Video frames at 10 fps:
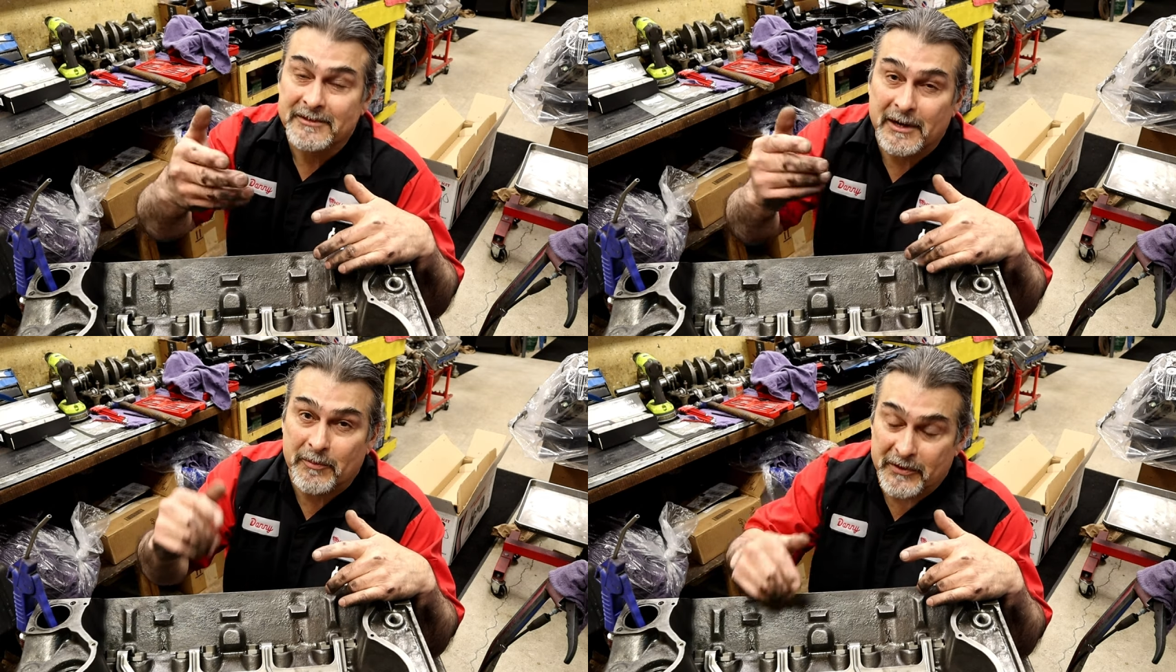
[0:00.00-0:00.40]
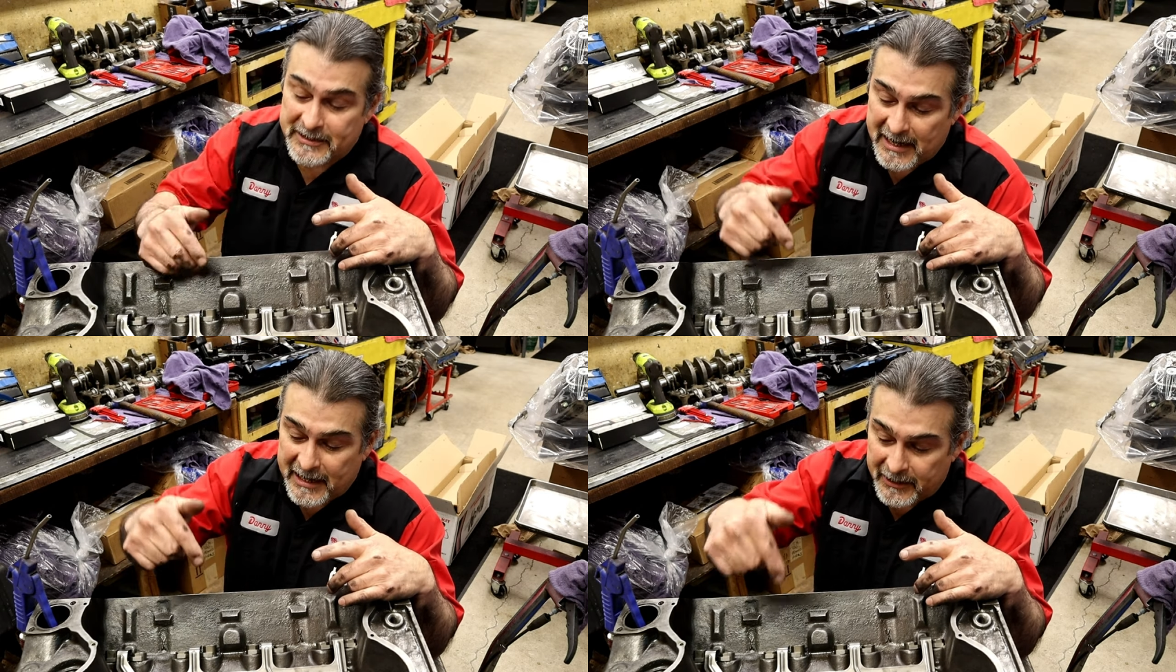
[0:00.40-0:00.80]
Tip of the
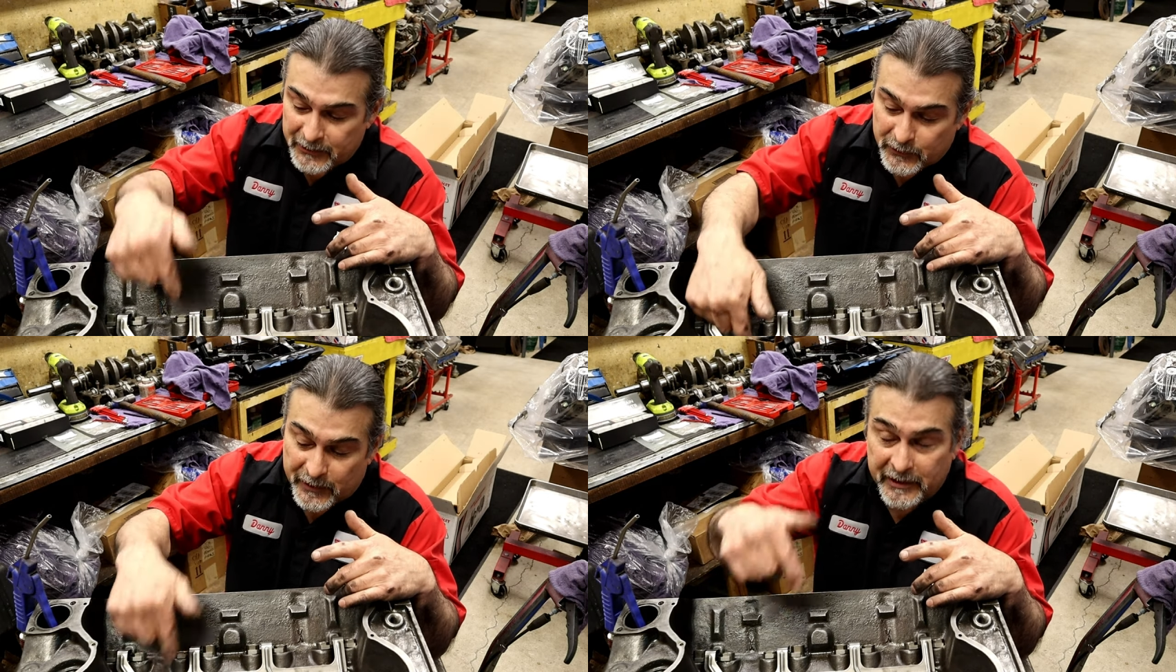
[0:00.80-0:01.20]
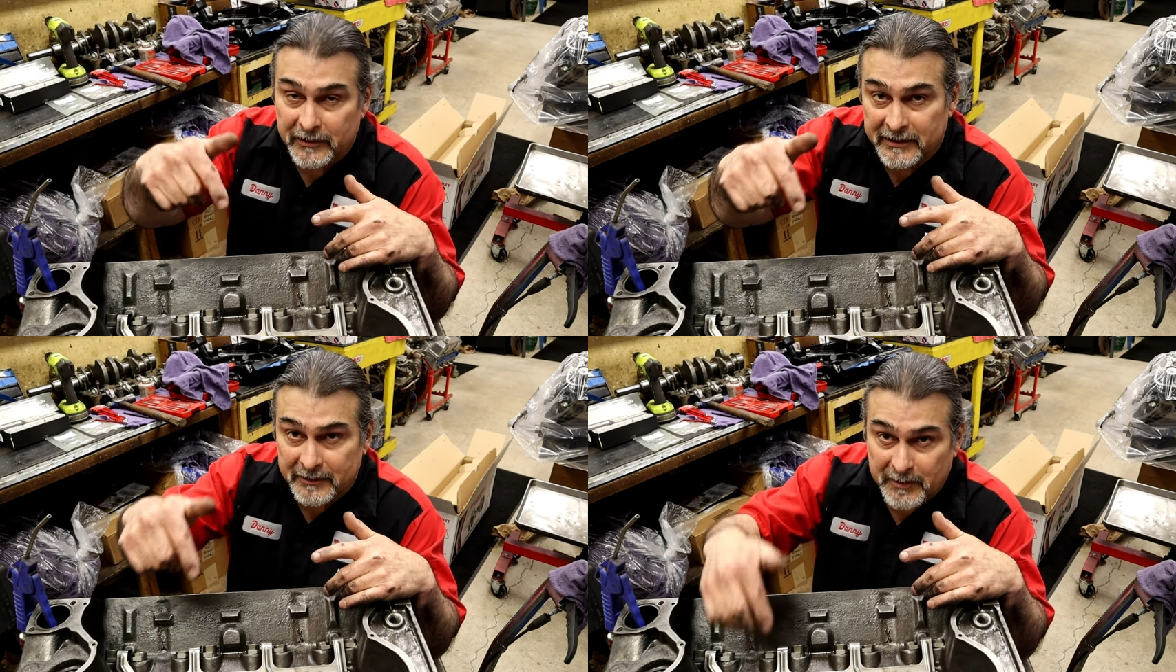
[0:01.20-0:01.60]
day,
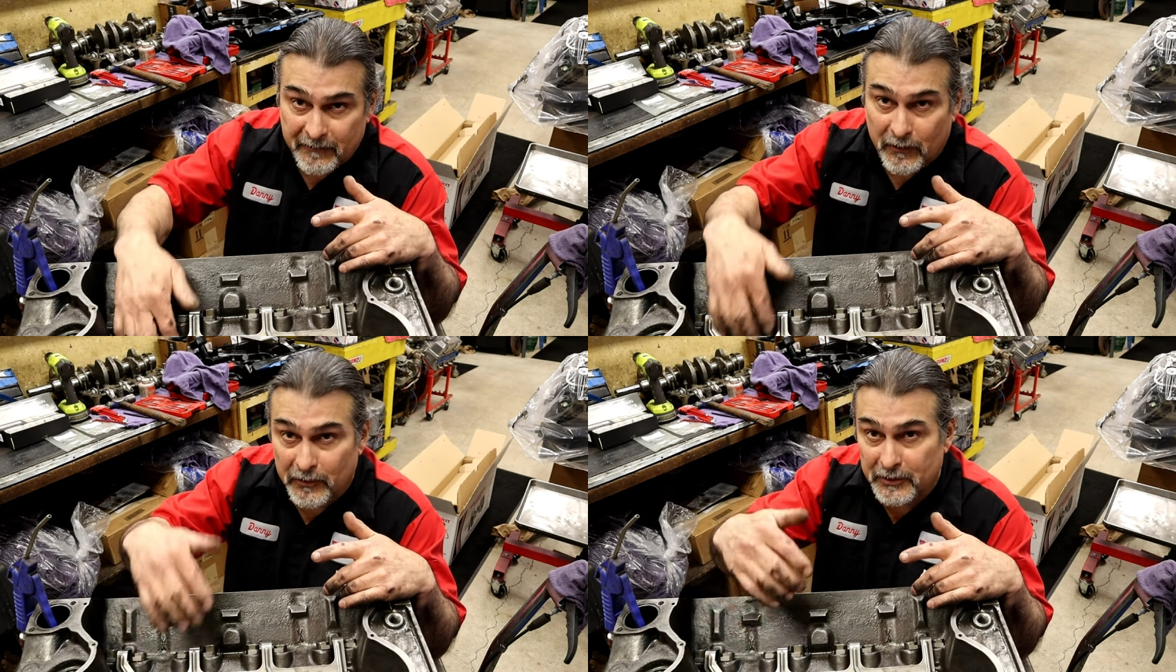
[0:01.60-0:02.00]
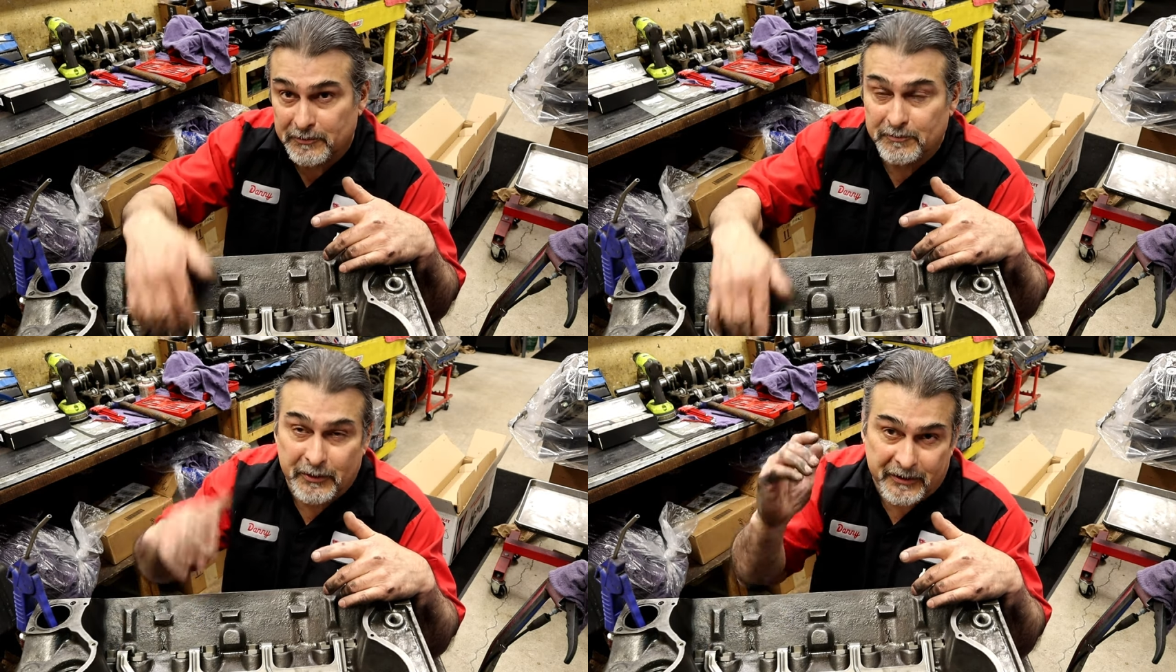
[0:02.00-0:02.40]
drill it before you
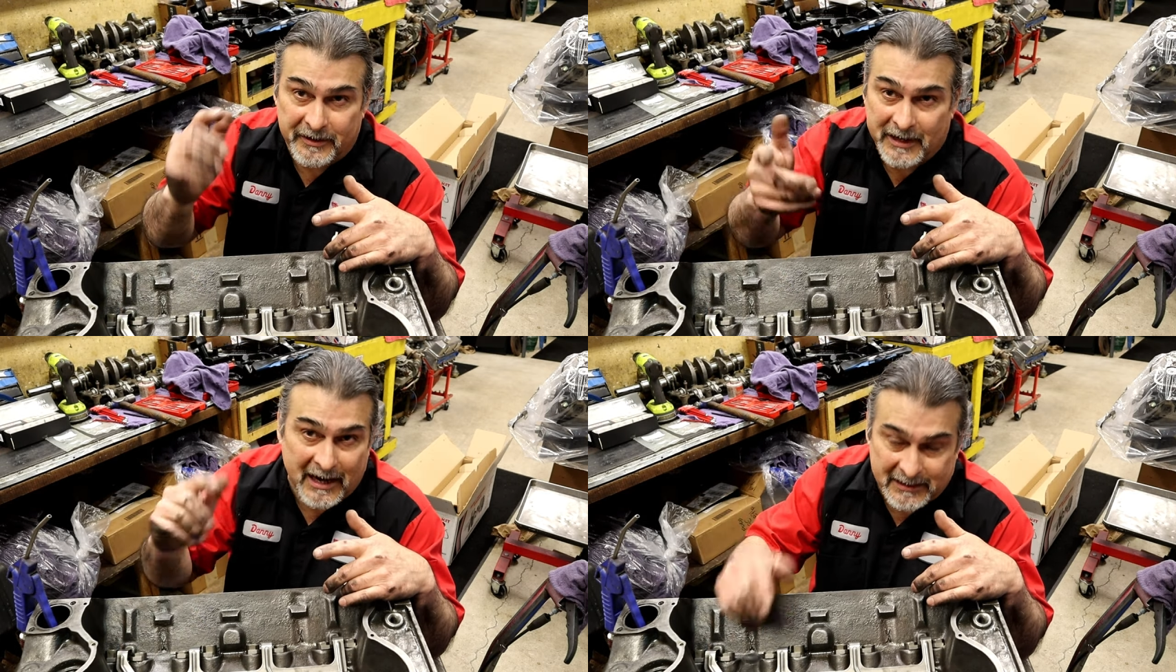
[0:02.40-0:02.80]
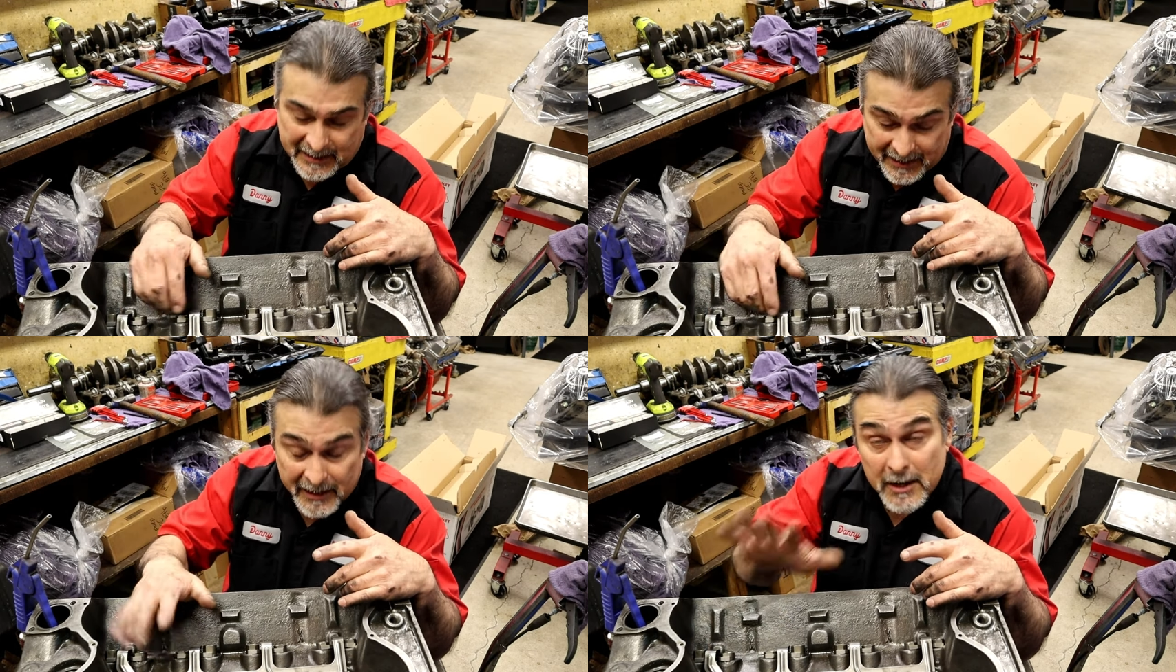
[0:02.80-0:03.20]
put it in the hot
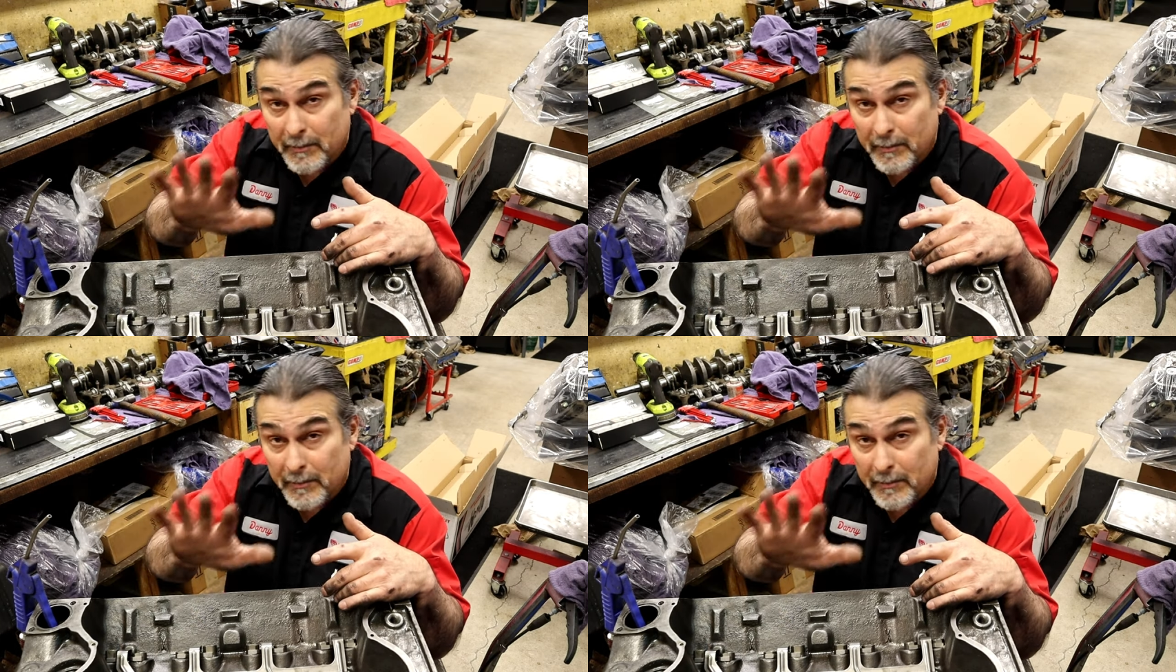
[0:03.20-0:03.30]
tank.